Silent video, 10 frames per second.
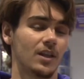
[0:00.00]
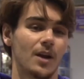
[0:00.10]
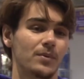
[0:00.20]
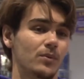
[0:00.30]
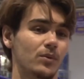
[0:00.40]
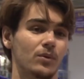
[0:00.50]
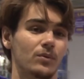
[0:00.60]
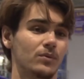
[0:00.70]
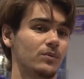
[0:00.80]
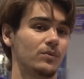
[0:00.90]
a lot of people
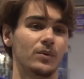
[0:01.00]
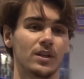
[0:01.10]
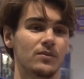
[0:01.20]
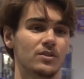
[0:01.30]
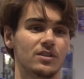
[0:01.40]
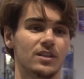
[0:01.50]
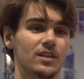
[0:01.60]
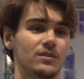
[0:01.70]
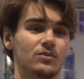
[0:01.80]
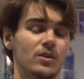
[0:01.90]
would even just
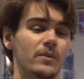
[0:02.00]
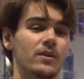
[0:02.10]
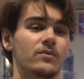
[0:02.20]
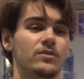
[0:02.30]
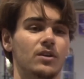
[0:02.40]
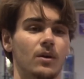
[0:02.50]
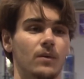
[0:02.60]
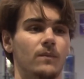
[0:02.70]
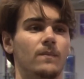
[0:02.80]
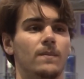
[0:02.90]
like dream of, so
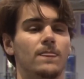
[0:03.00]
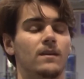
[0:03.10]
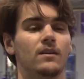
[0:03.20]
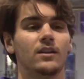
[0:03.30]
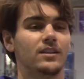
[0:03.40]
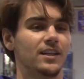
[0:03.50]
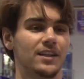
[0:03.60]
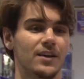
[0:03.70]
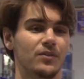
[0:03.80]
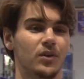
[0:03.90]
not taking that for